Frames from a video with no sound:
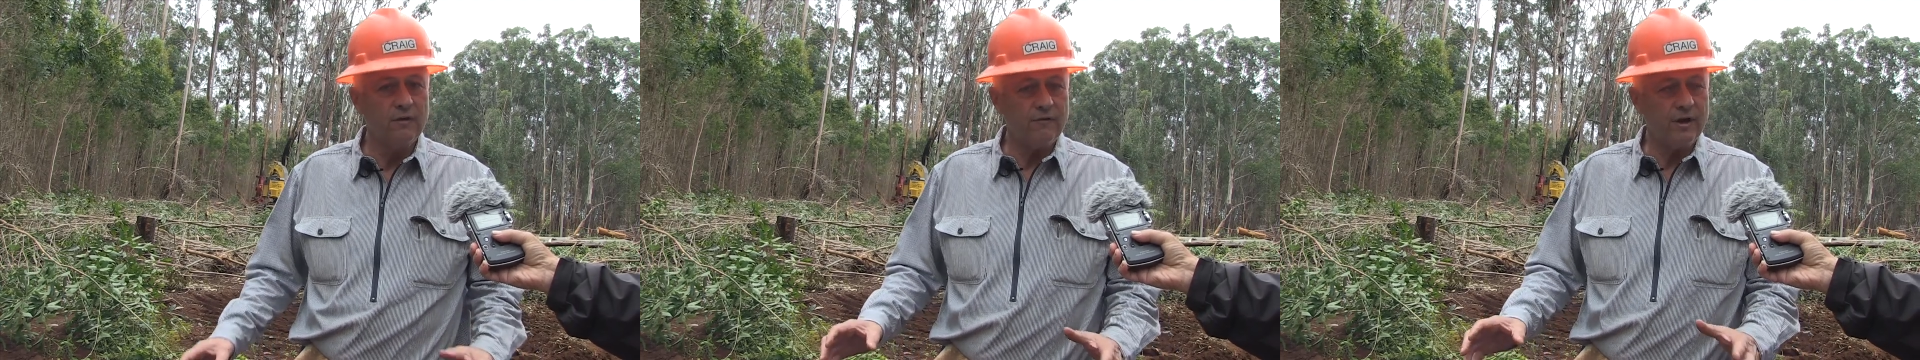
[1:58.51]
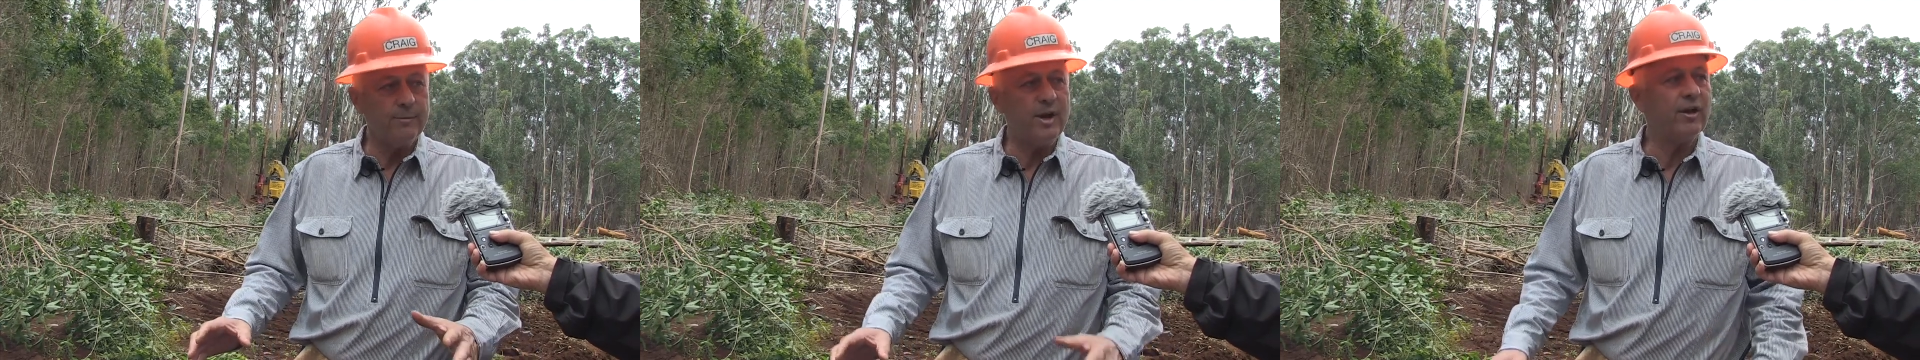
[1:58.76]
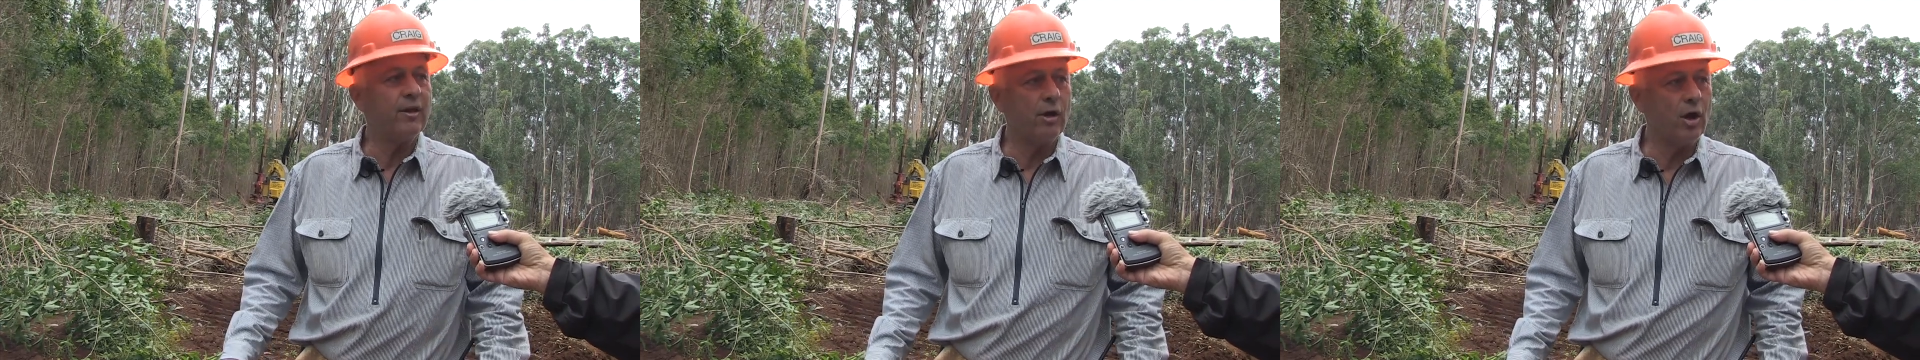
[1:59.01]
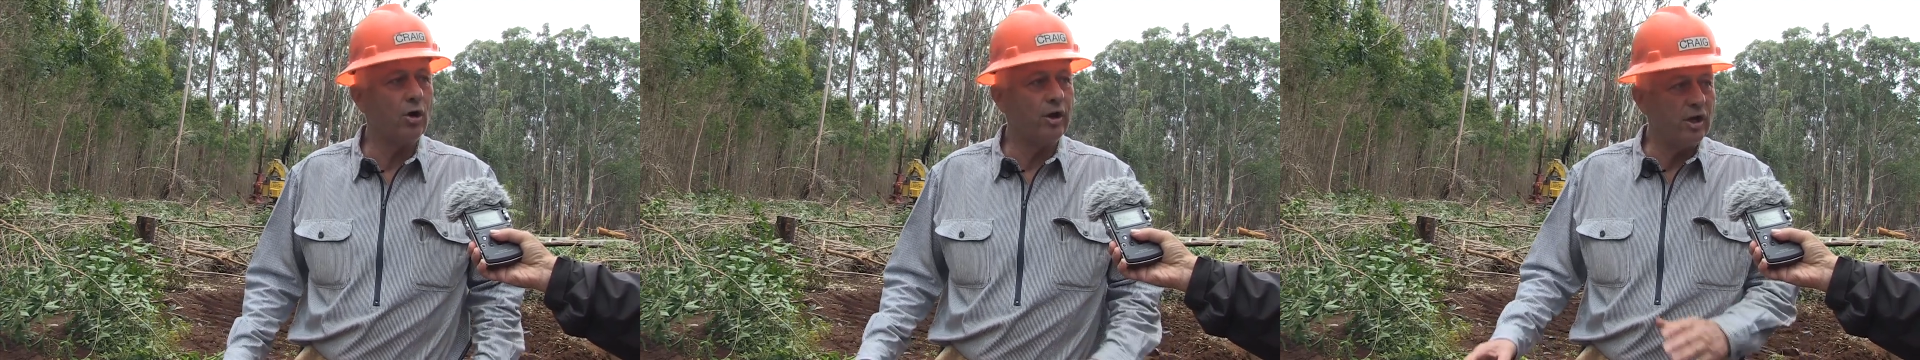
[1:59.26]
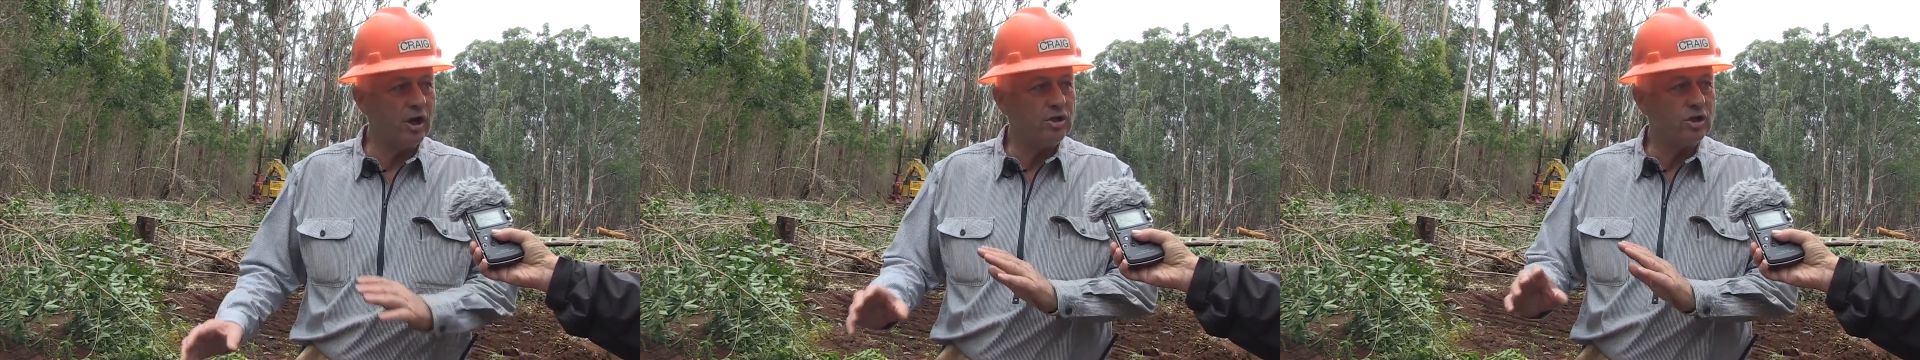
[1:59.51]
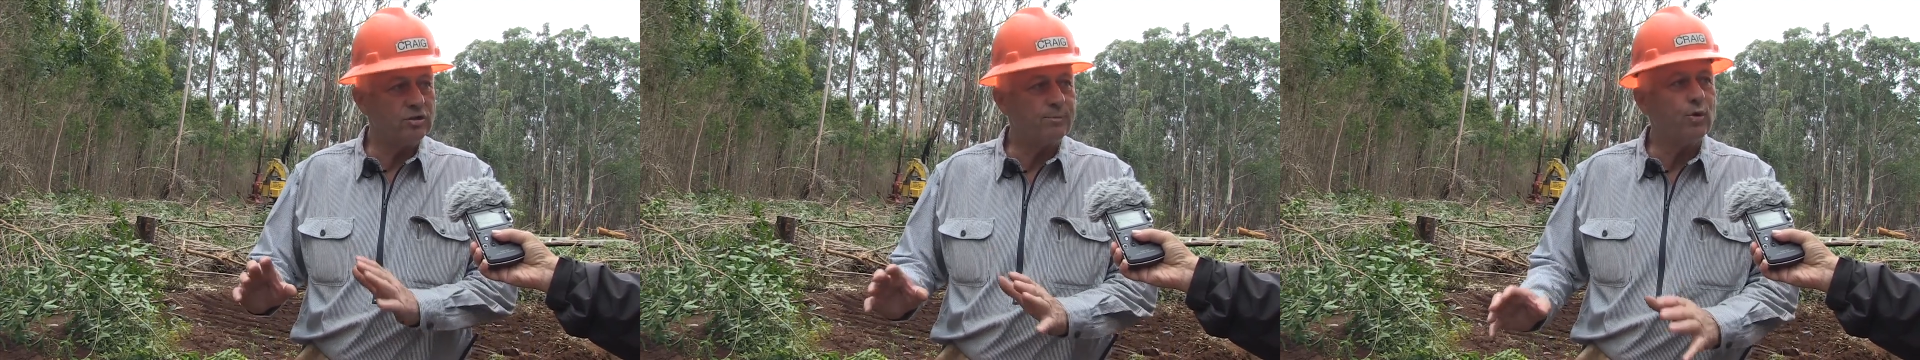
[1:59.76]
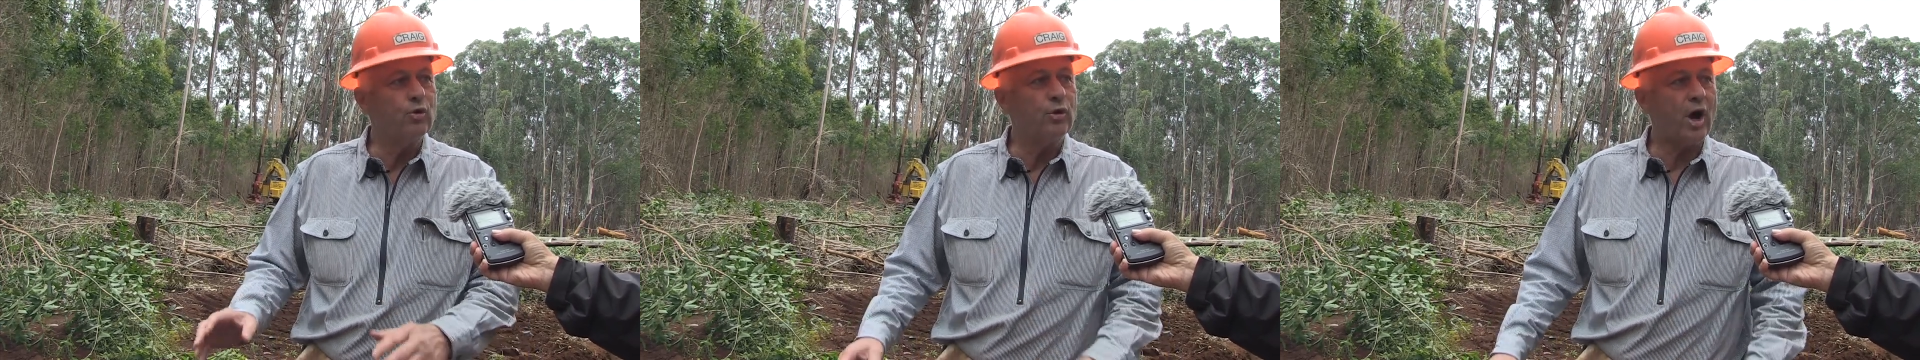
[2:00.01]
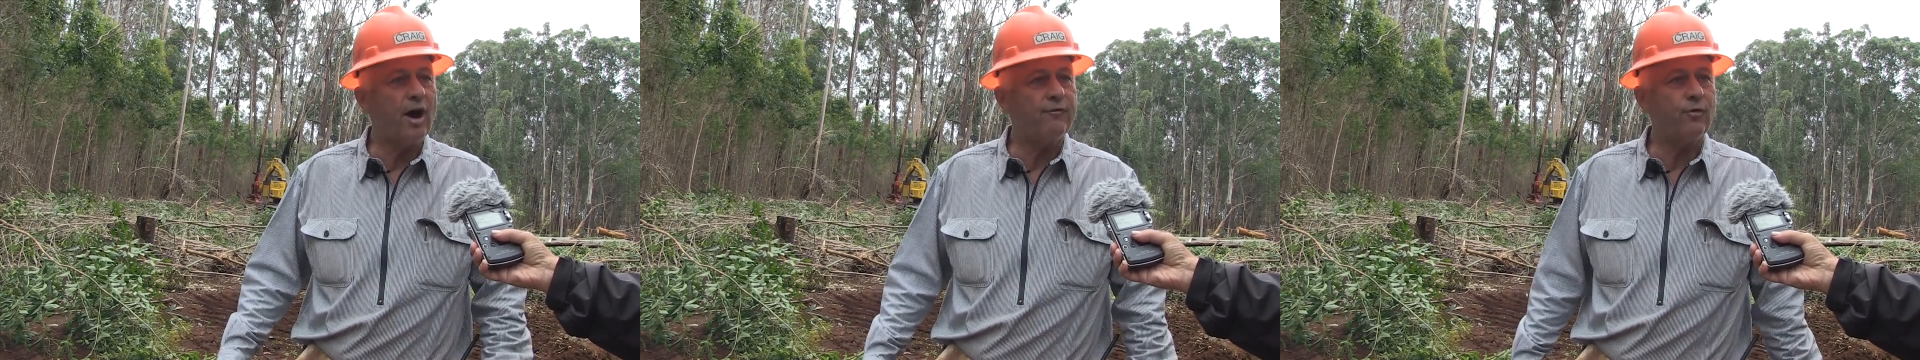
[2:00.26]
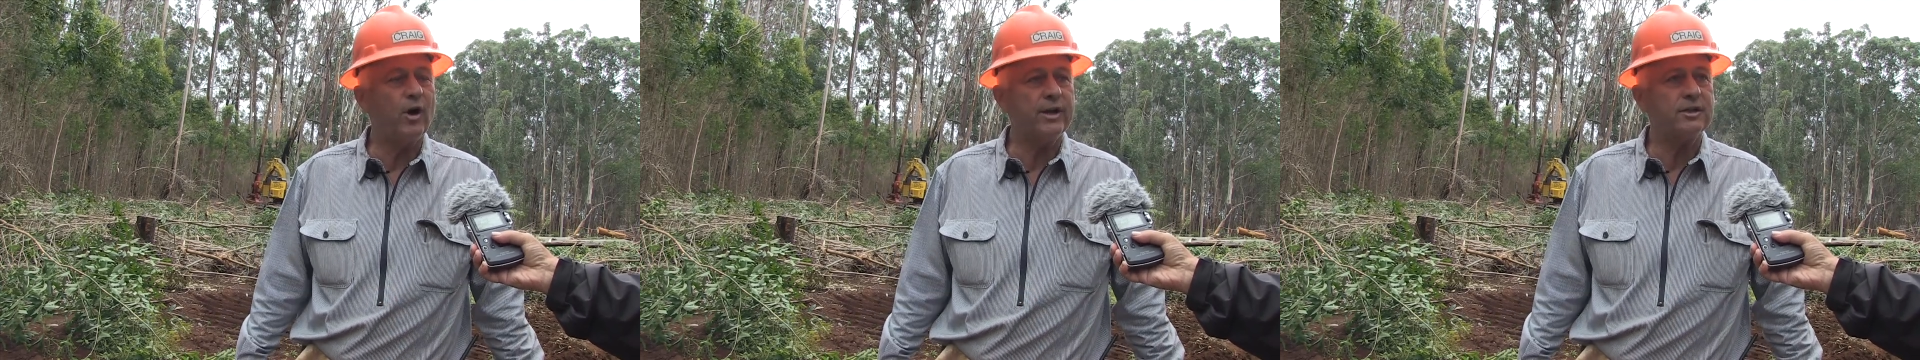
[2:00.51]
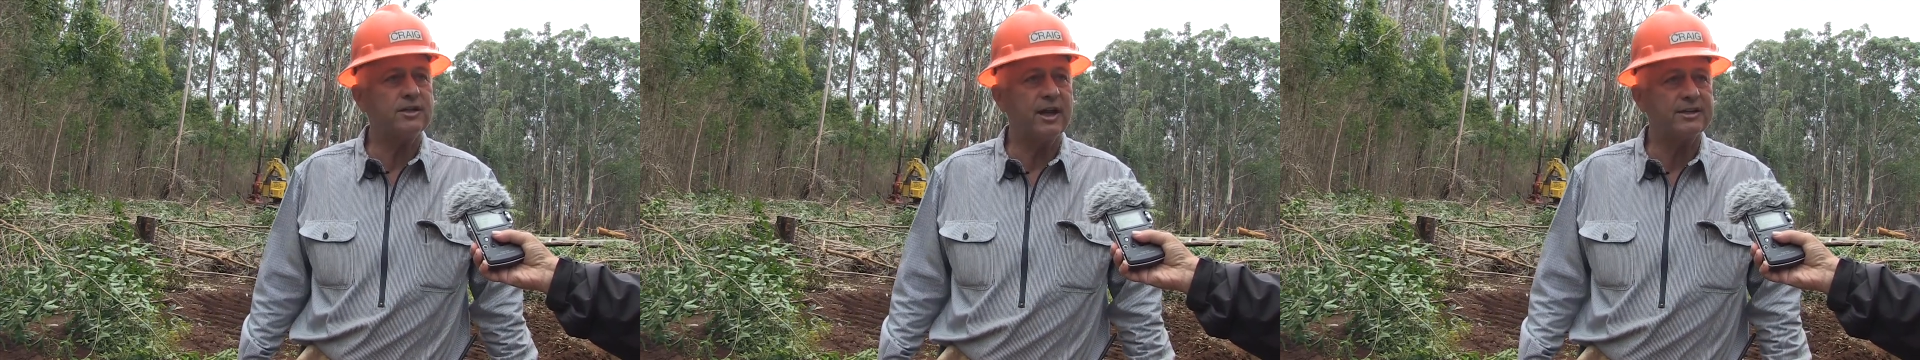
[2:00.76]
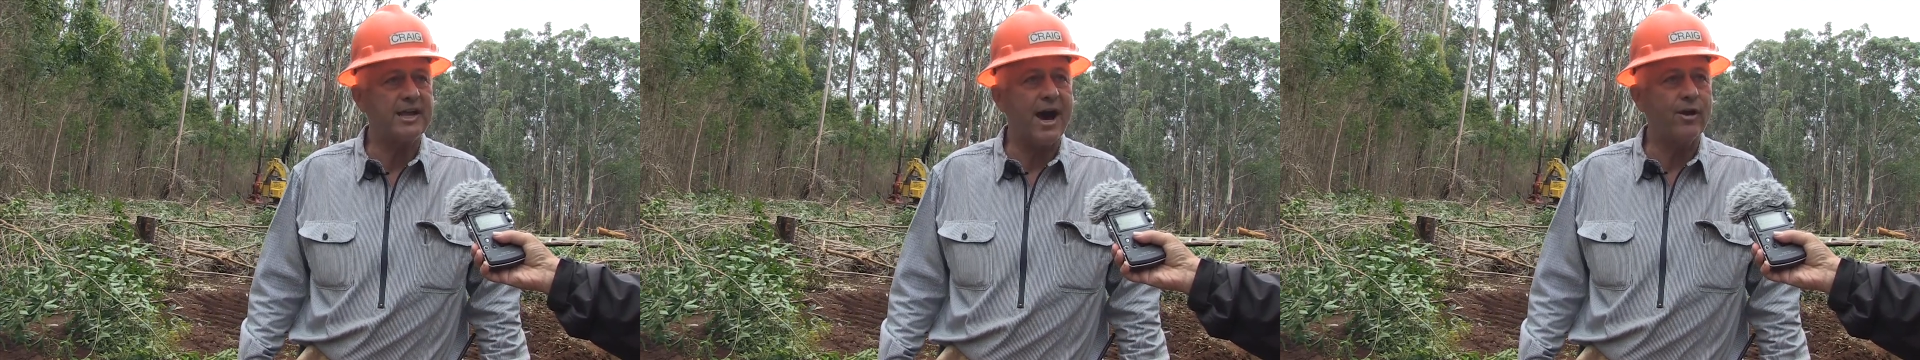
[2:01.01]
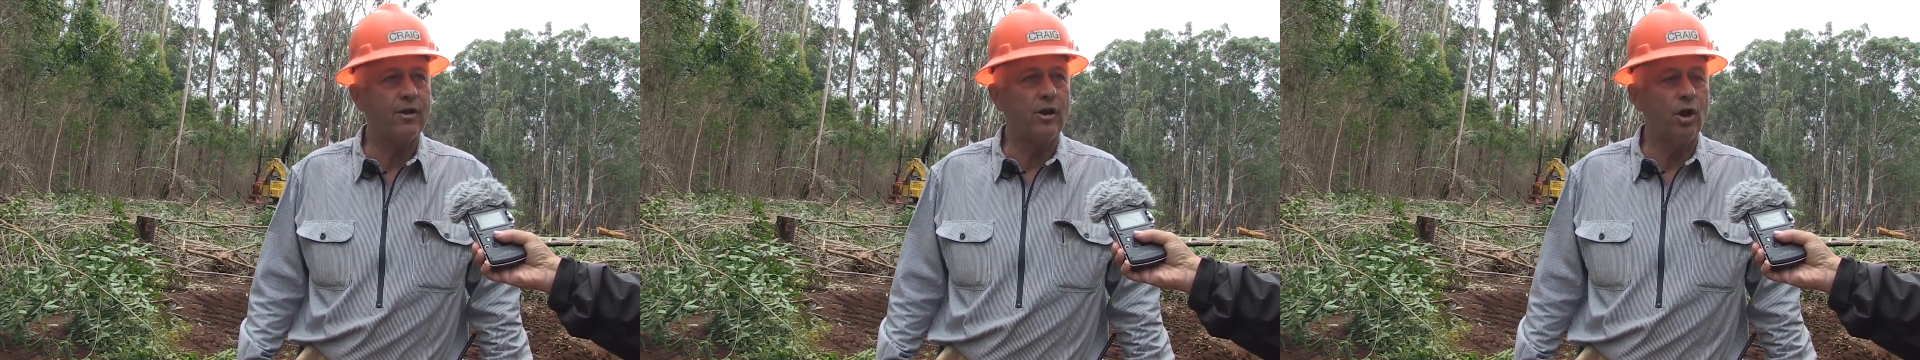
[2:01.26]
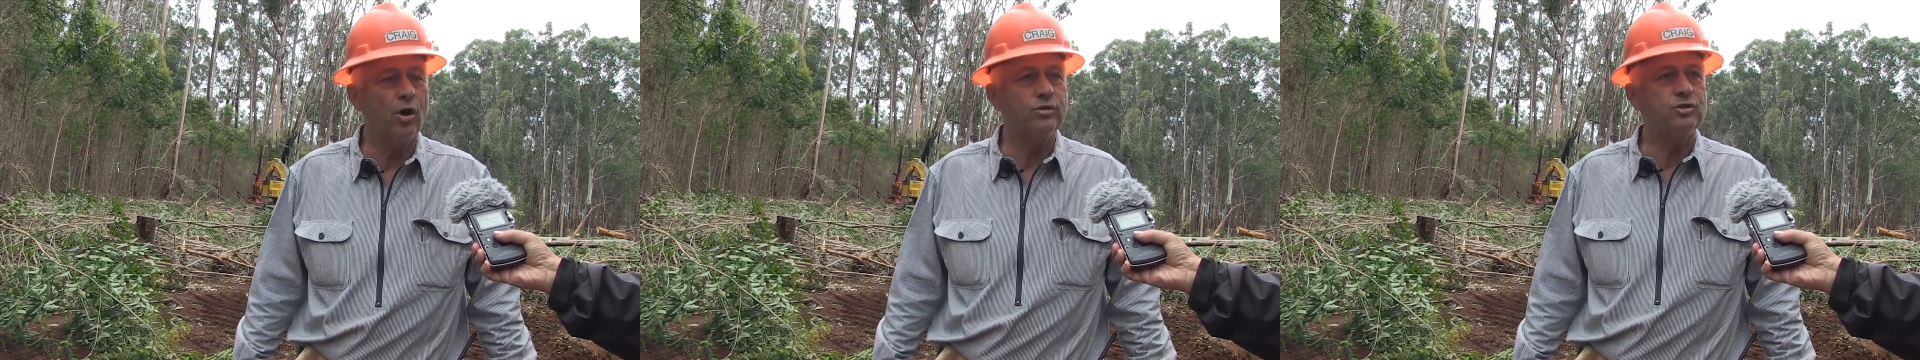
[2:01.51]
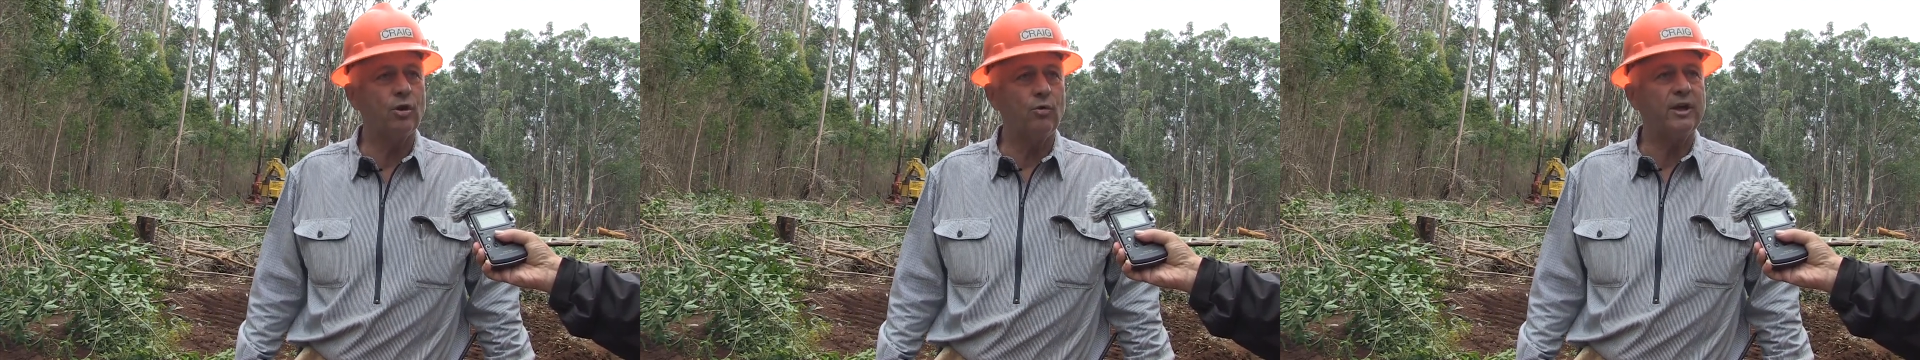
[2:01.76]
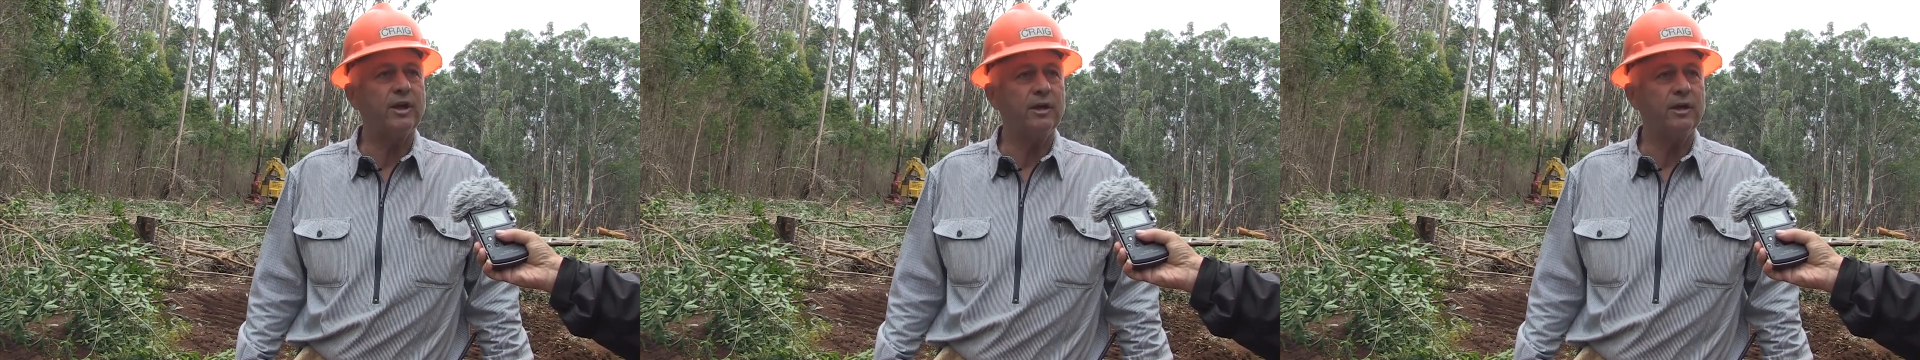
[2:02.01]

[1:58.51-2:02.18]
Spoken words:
fit them into the load, and then just prune off what sticks out of the load so we